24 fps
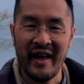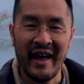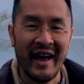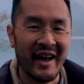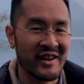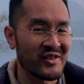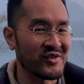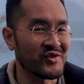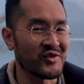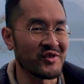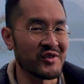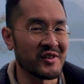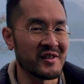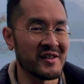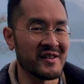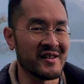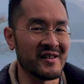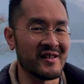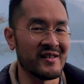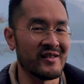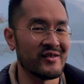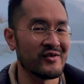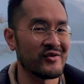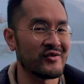
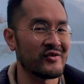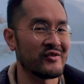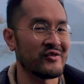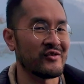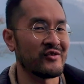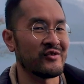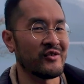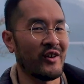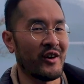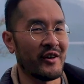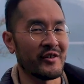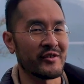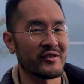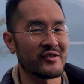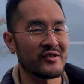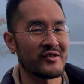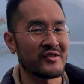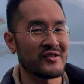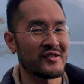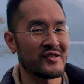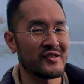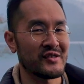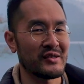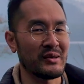actually
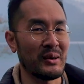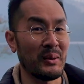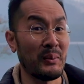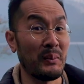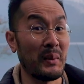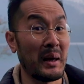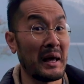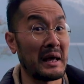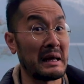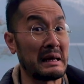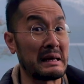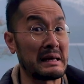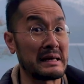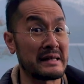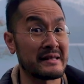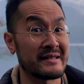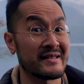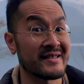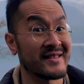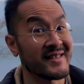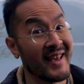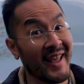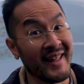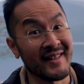starts to make
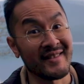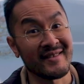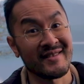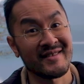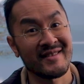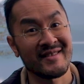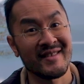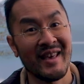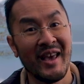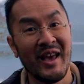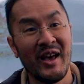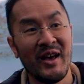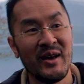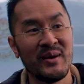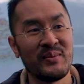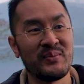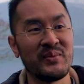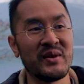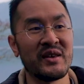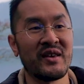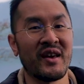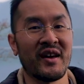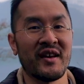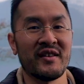sense
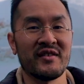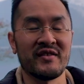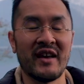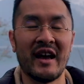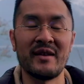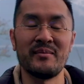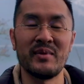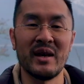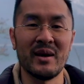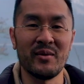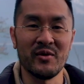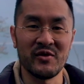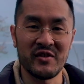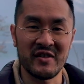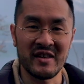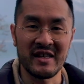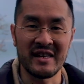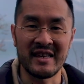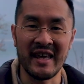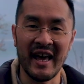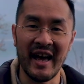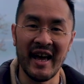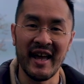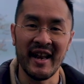because I'd be able to
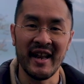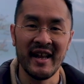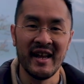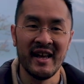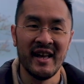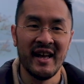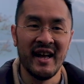get